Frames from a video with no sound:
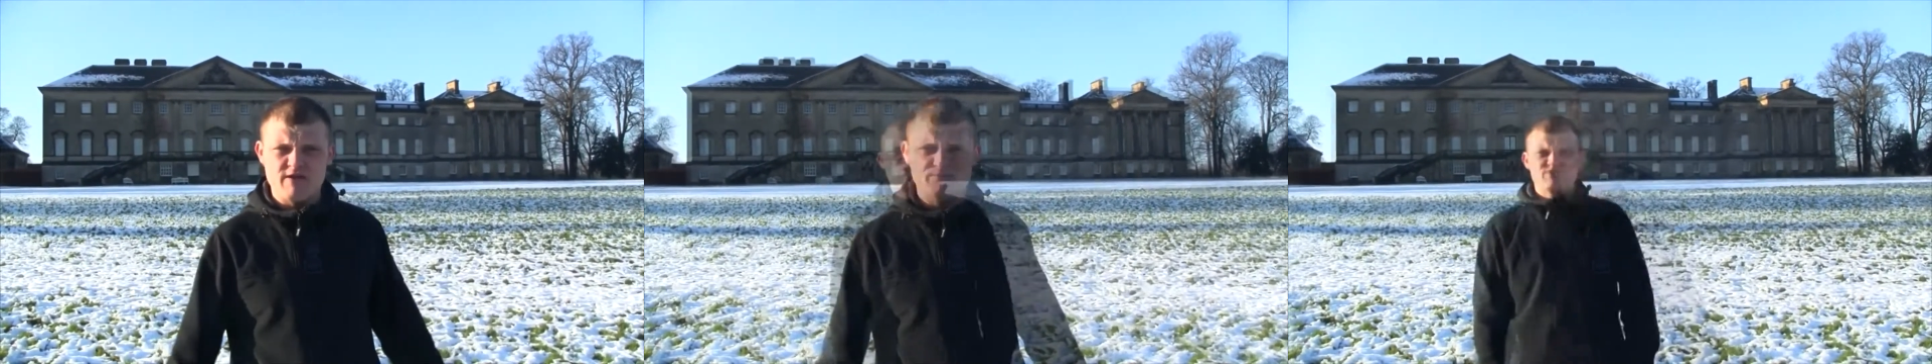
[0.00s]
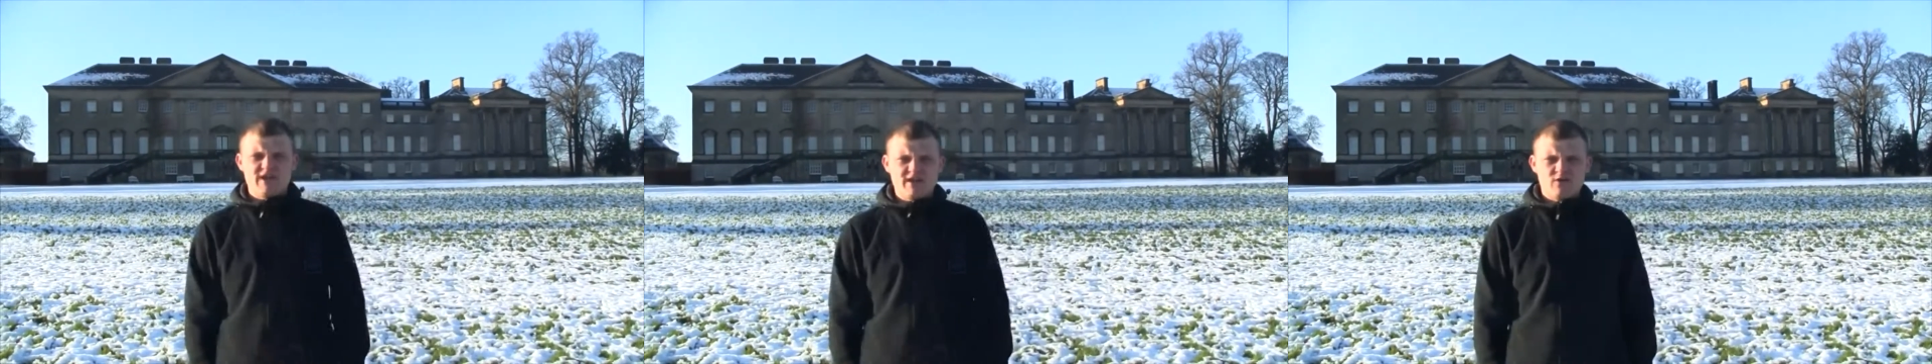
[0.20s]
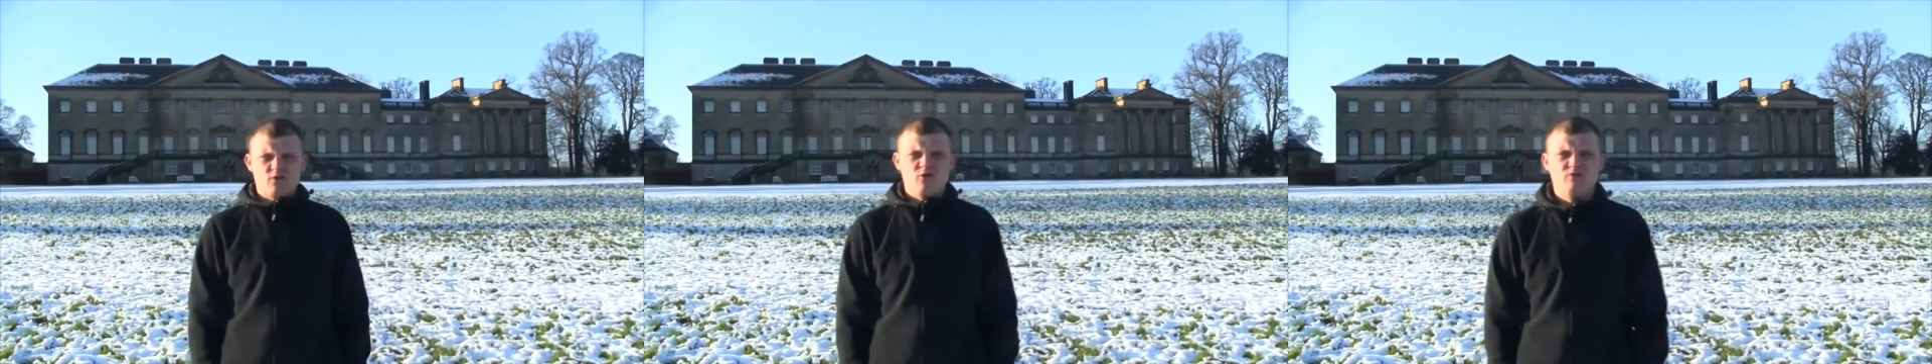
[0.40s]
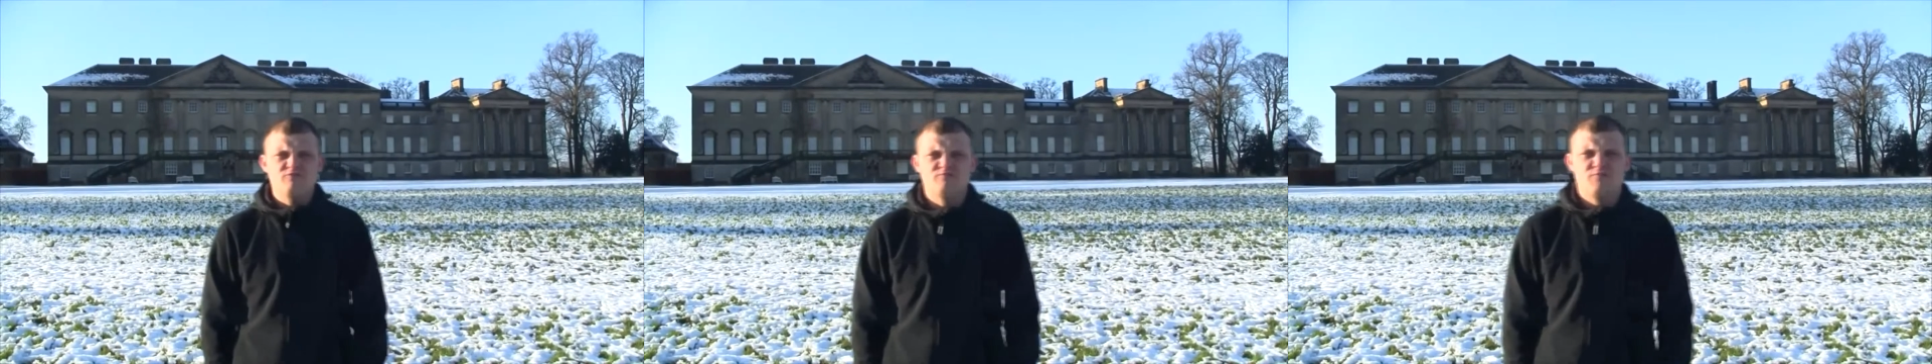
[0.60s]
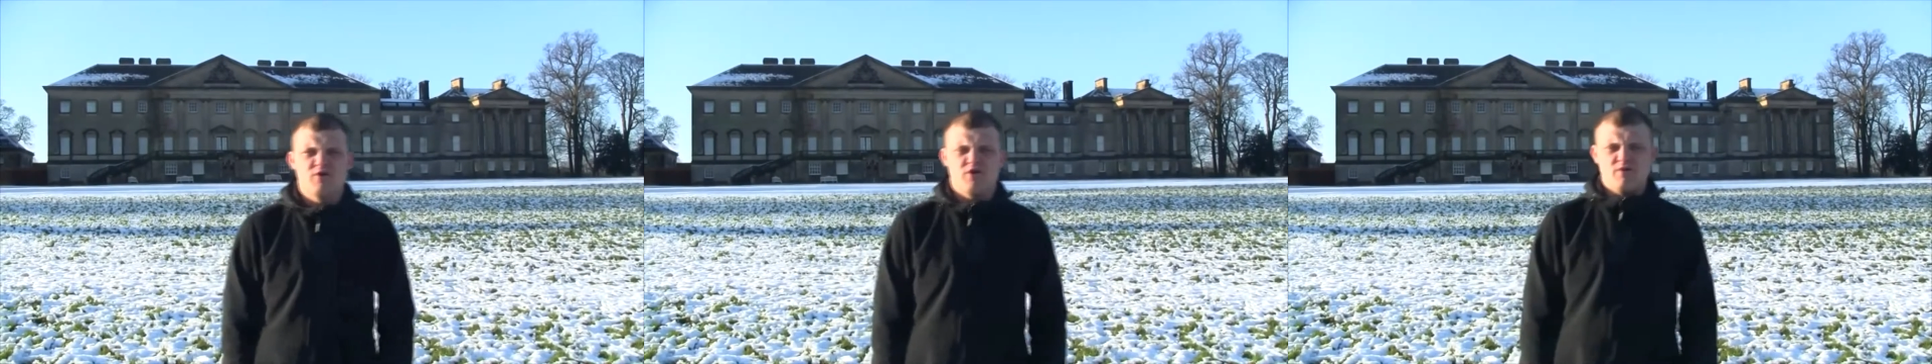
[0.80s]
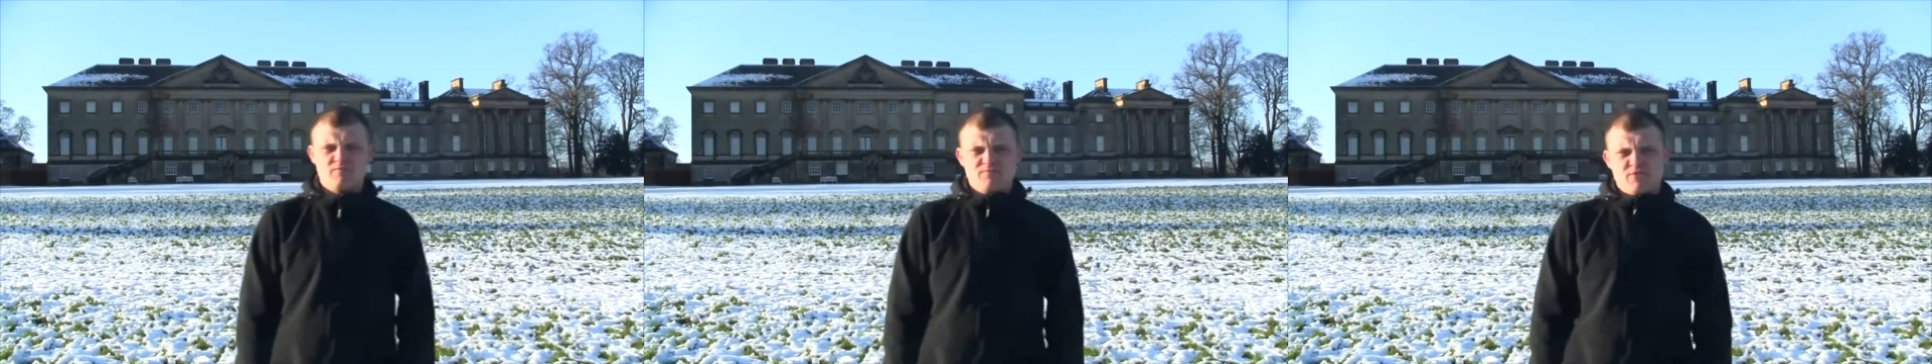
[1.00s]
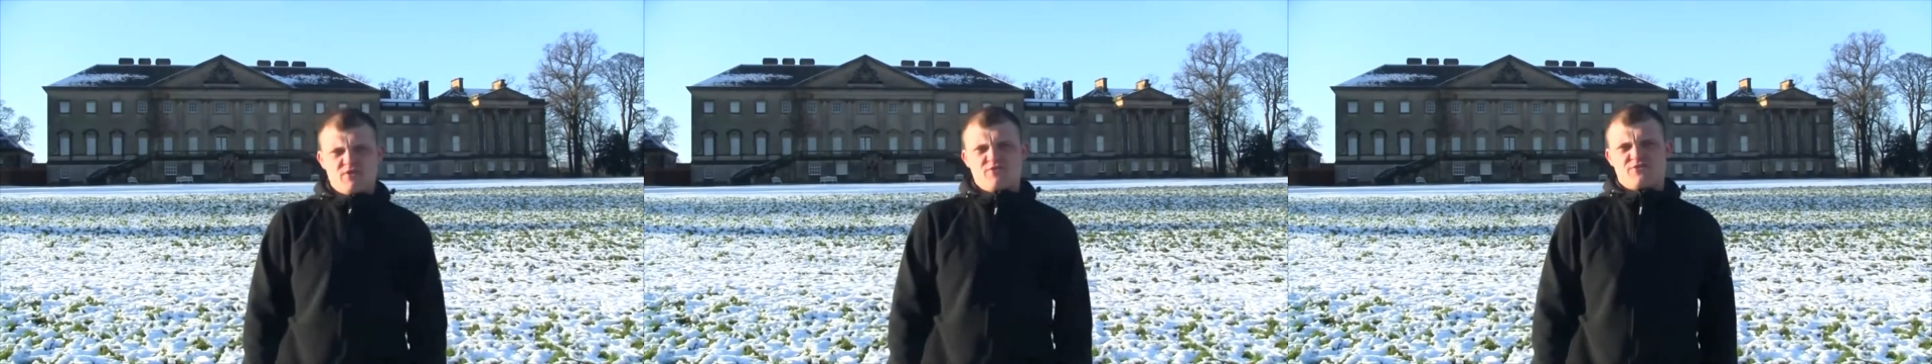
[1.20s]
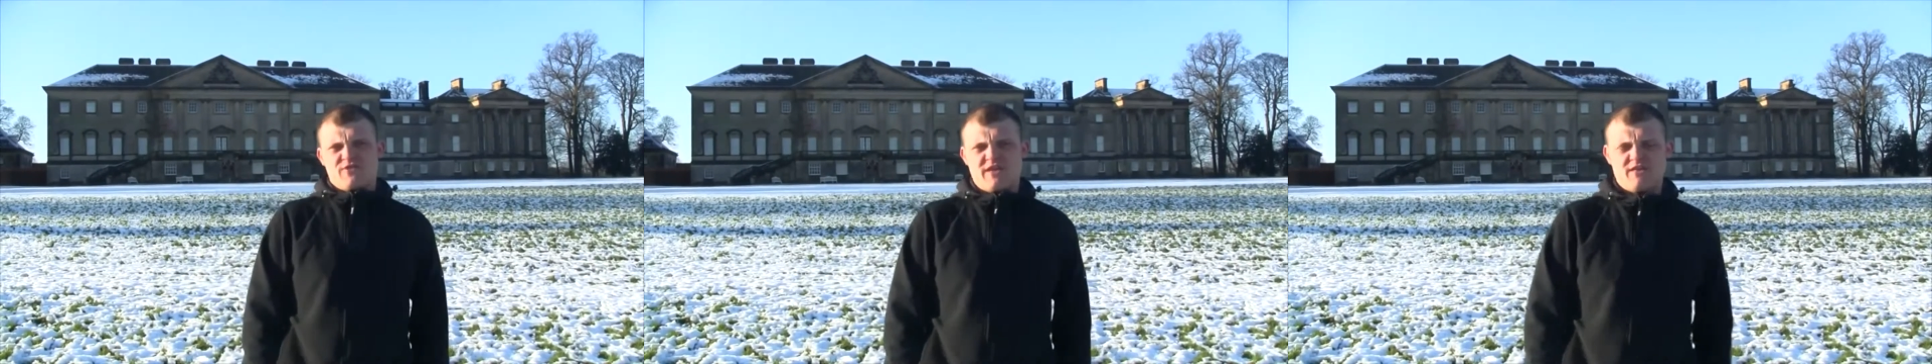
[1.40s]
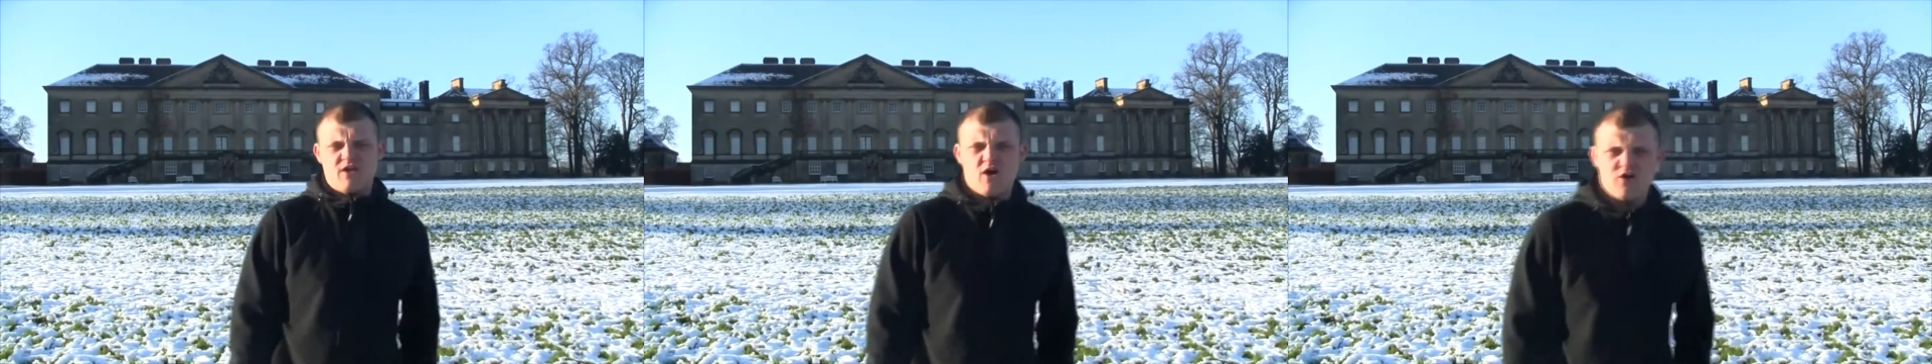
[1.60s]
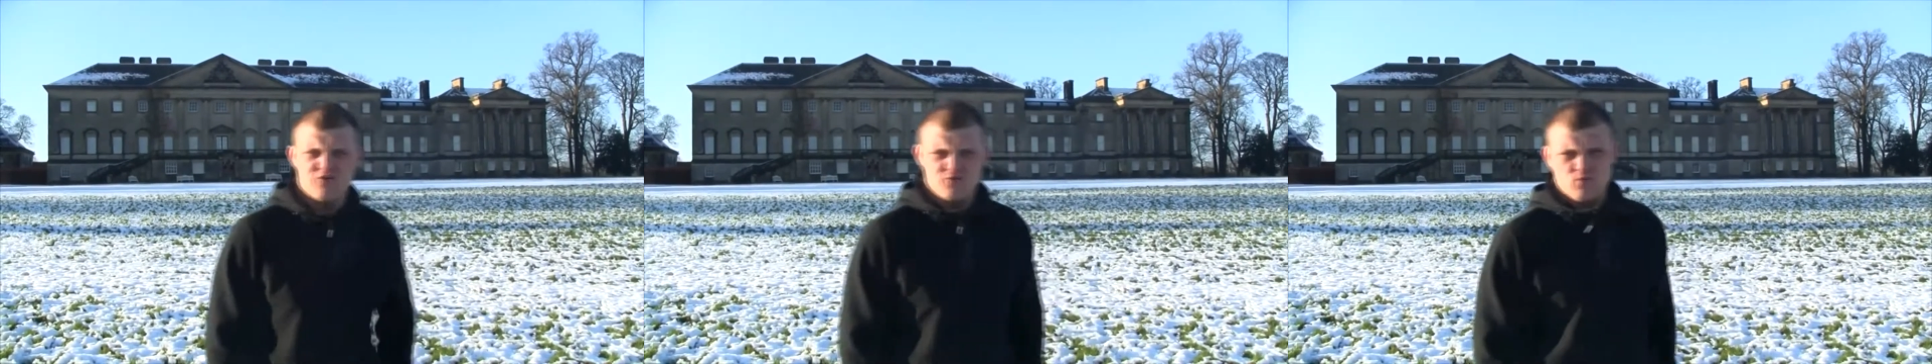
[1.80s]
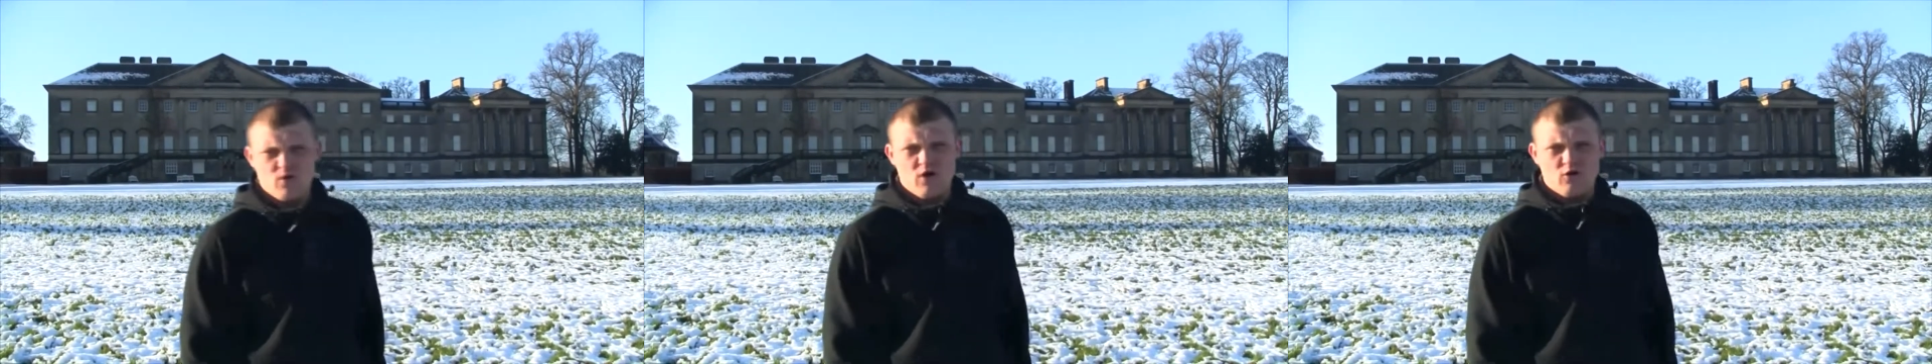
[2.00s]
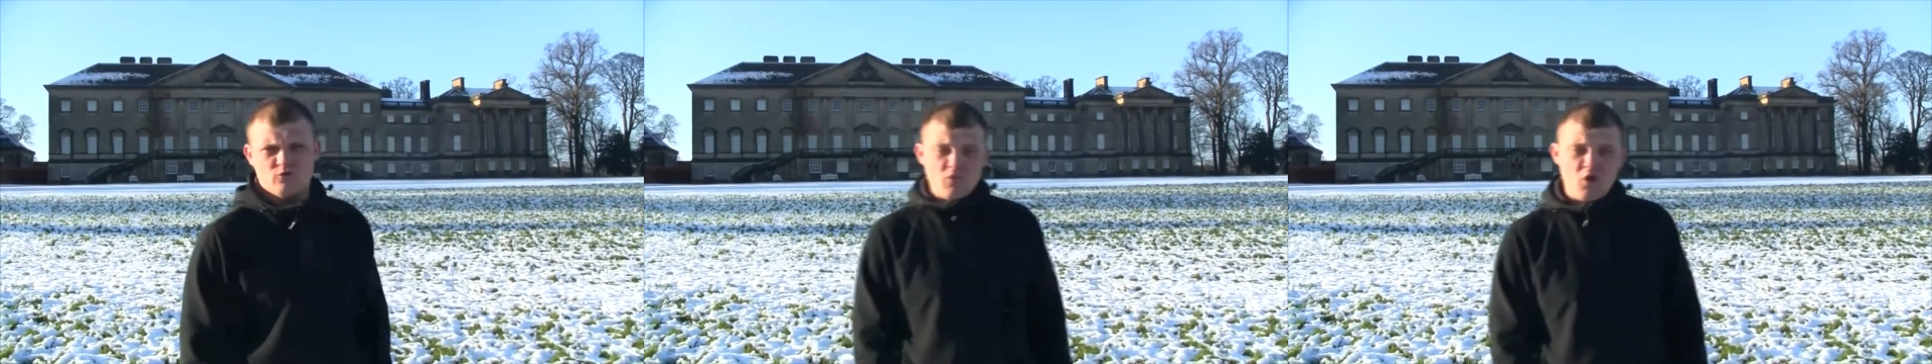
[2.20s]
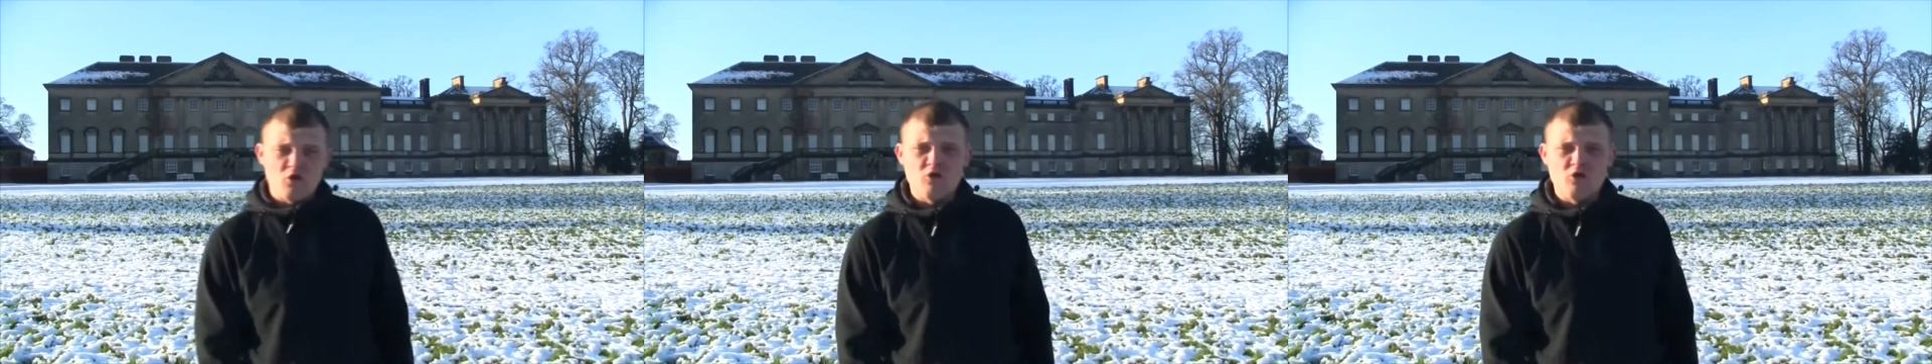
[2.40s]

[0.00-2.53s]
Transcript: St Cuthbert and St Oswald